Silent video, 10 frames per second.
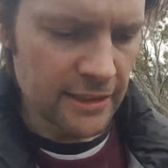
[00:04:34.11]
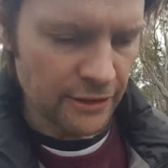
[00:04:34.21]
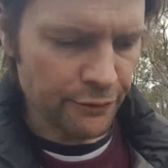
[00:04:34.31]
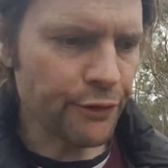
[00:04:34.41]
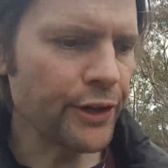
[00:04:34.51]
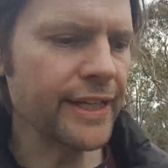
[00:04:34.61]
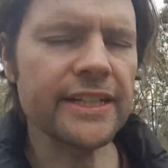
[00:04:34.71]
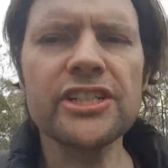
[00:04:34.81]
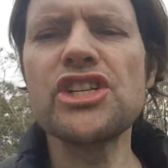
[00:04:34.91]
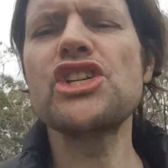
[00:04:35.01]
You can find out
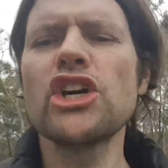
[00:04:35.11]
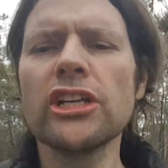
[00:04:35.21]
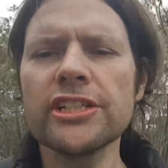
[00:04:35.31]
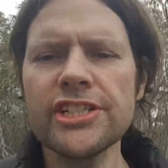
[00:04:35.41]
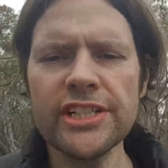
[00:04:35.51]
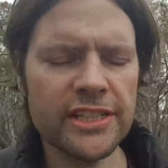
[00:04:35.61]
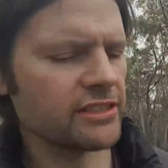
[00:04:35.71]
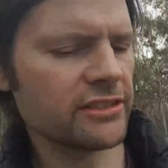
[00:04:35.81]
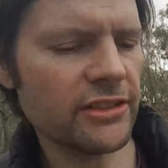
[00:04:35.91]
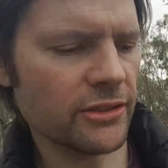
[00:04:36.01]
the geology.
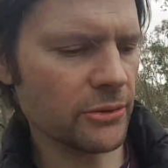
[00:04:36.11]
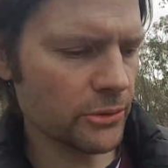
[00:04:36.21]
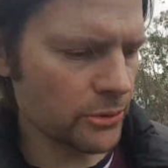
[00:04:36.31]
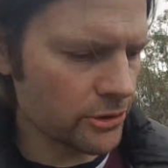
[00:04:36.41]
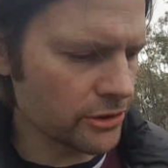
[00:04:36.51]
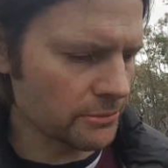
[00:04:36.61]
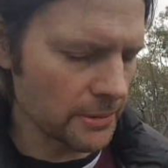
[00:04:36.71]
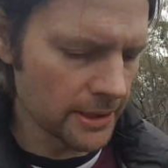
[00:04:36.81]
It's so awesome.